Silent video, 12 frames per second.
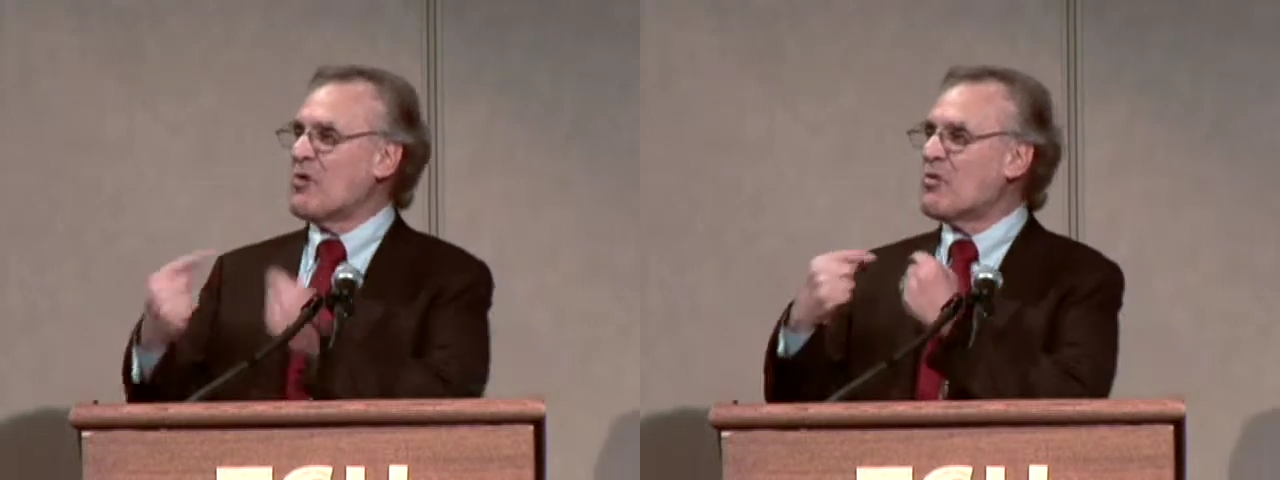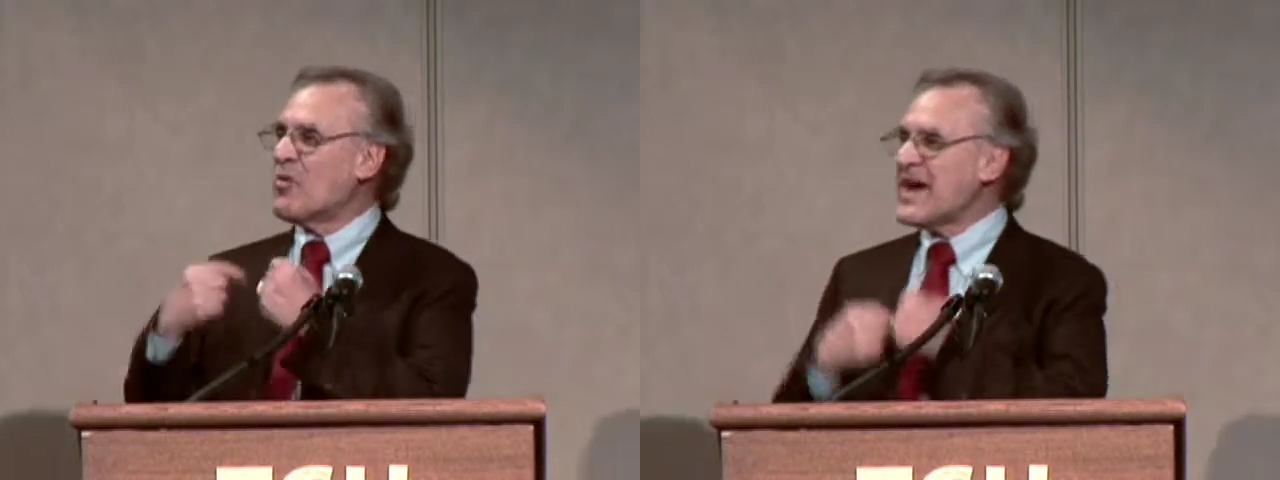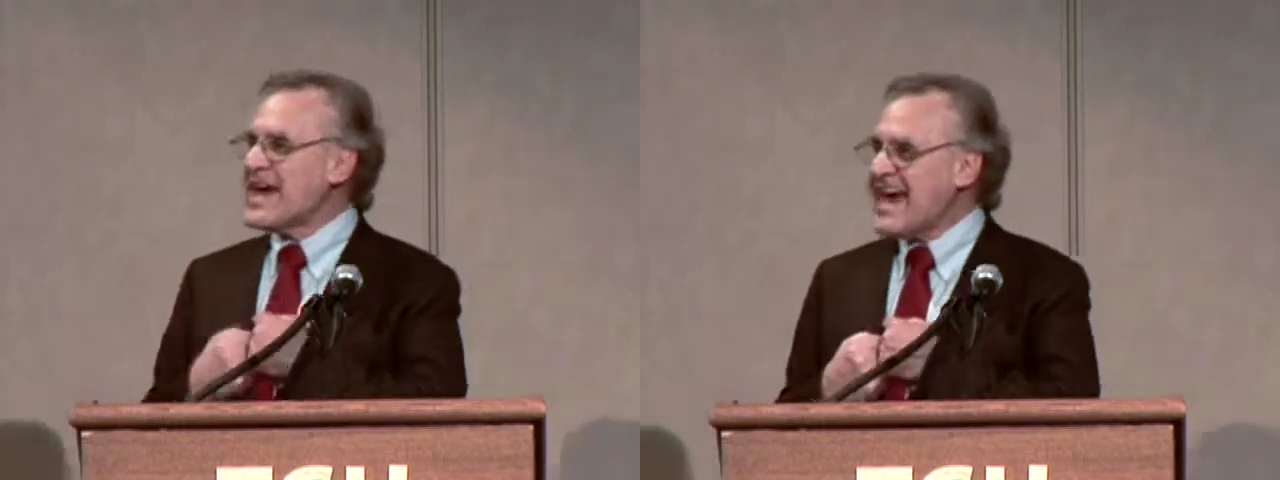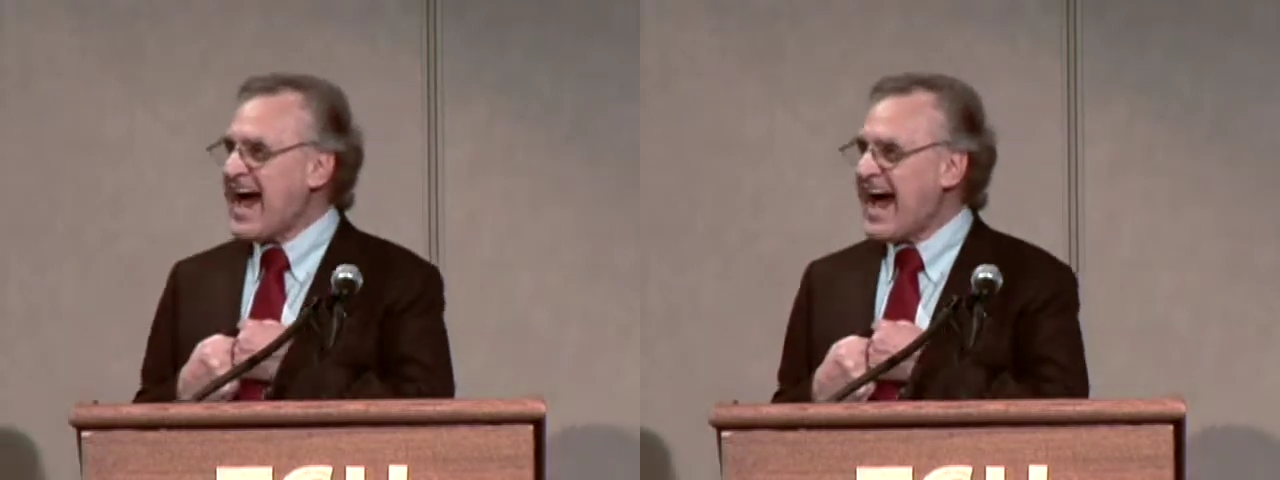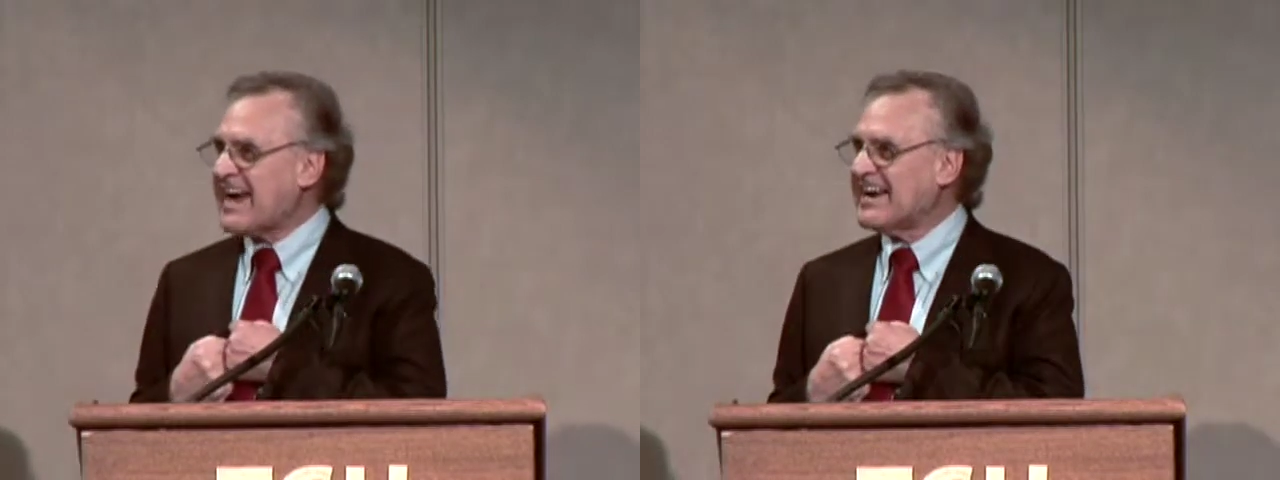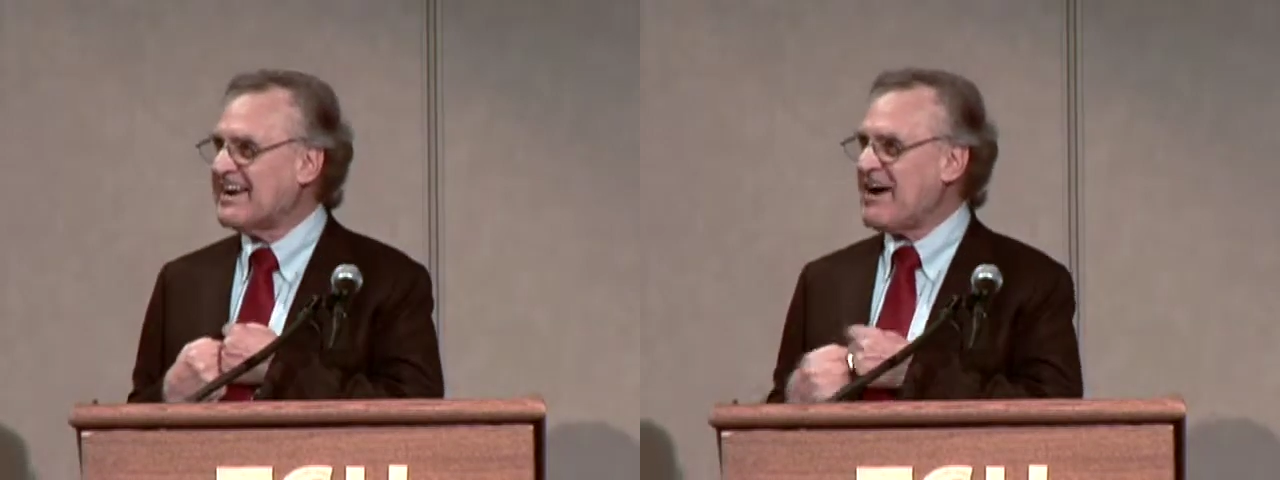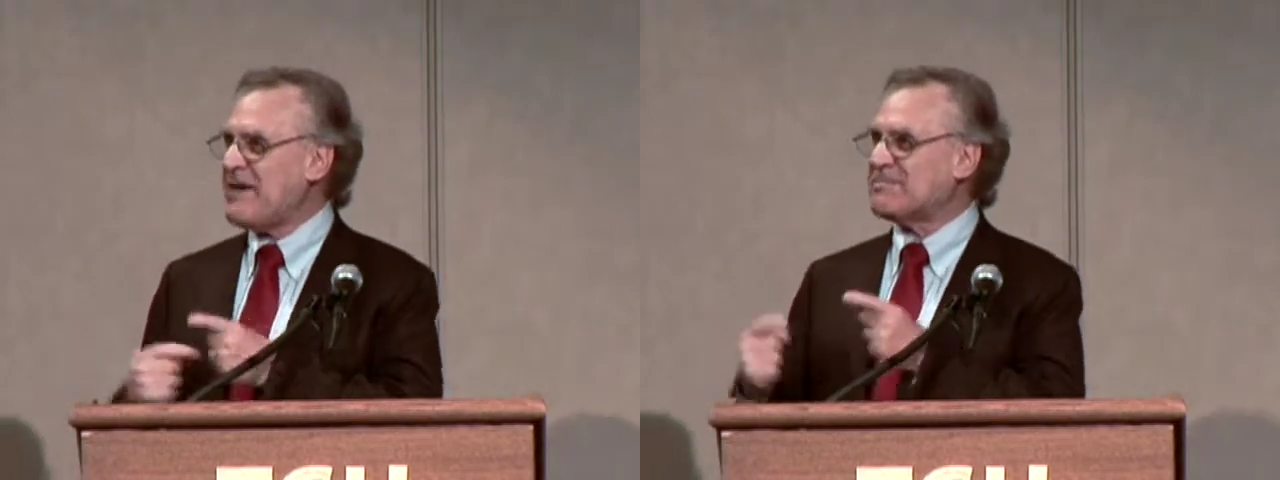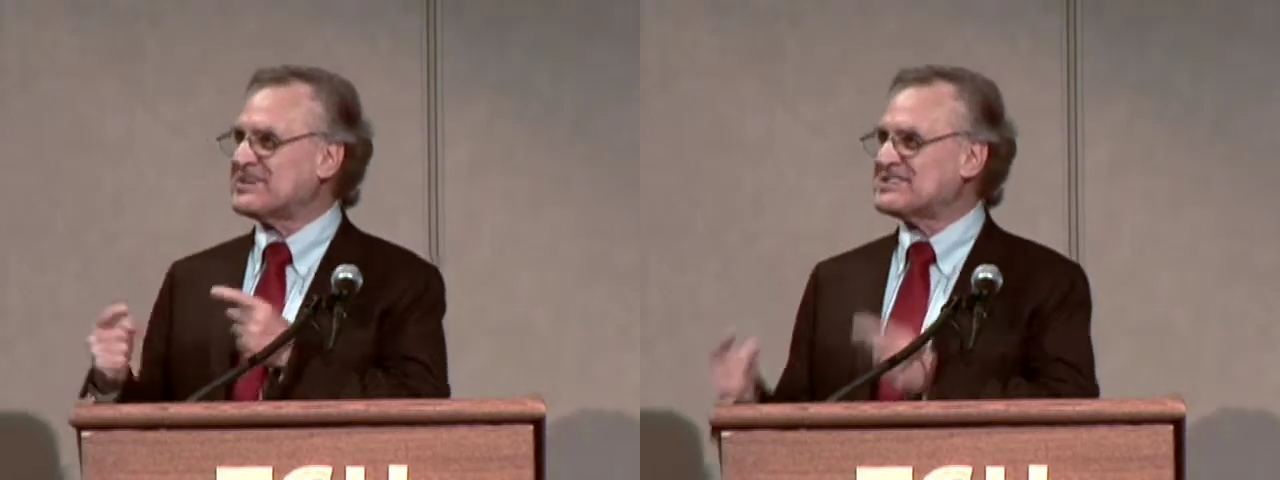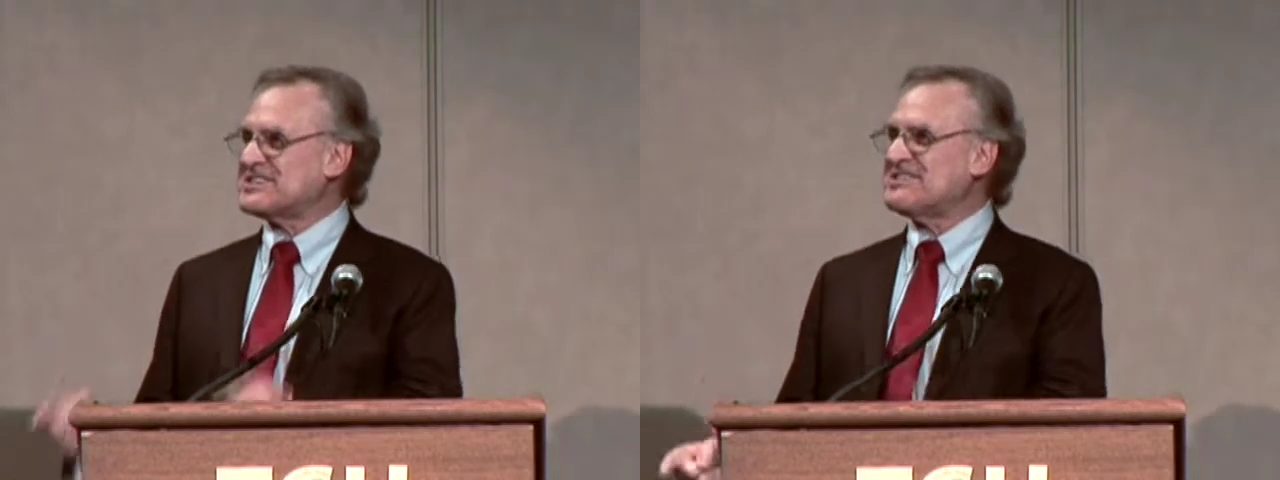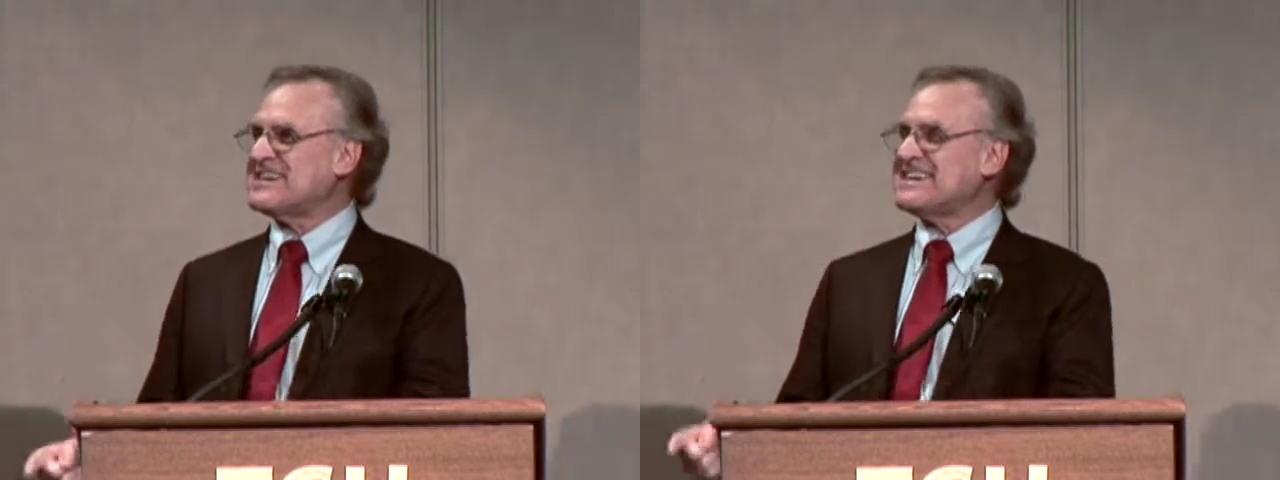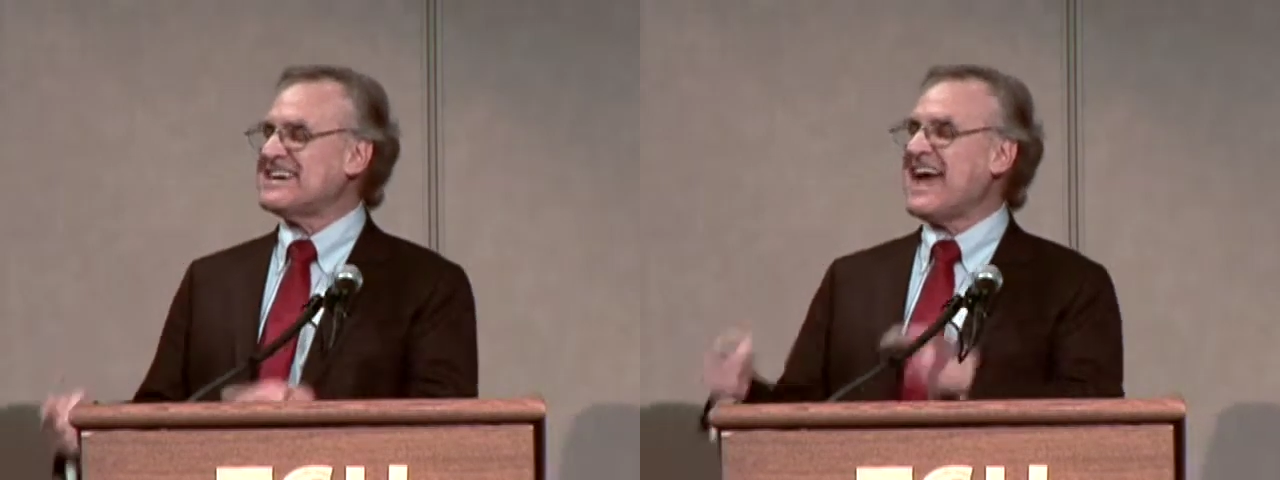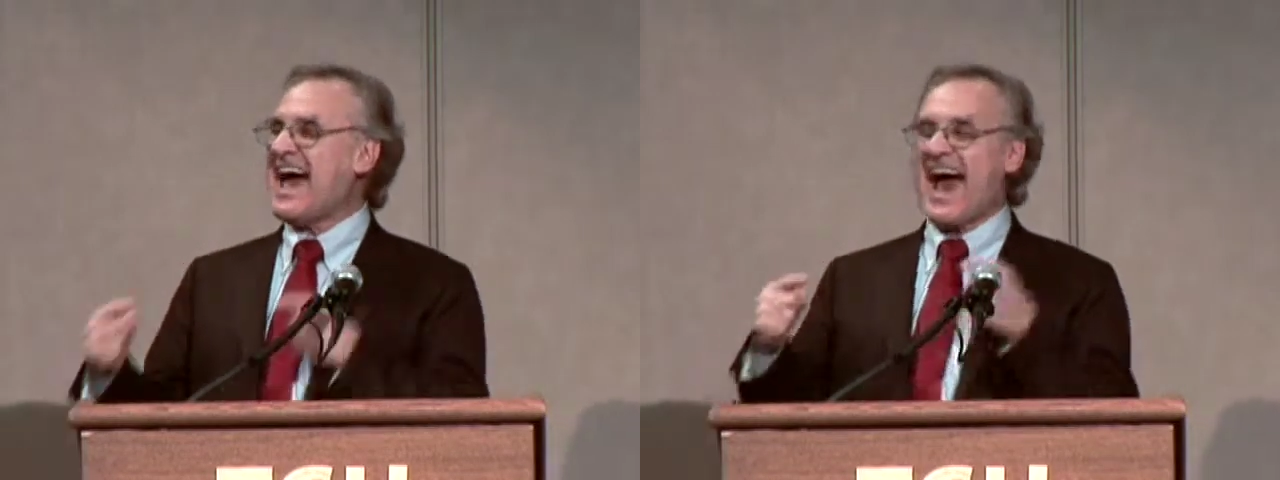We had an opportunity